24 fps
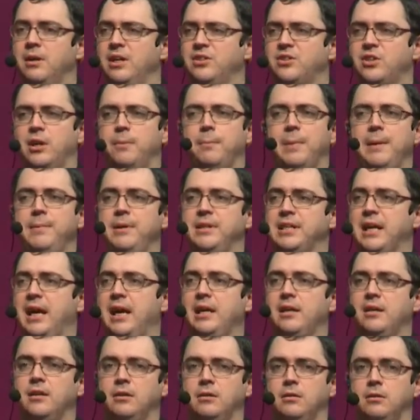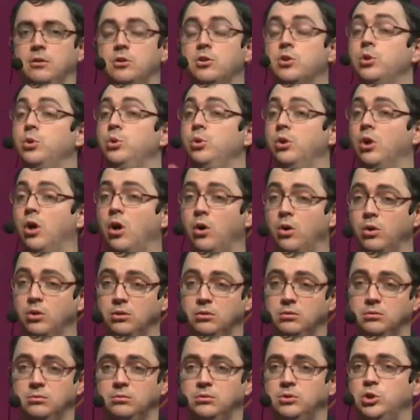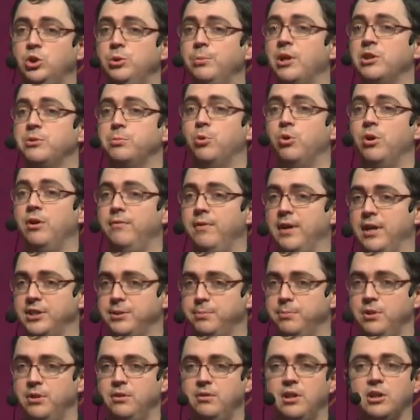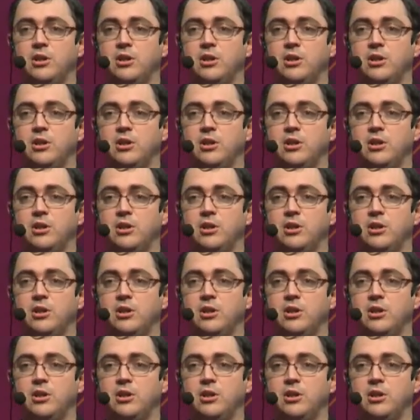It's going to maybe take too long too much more investment.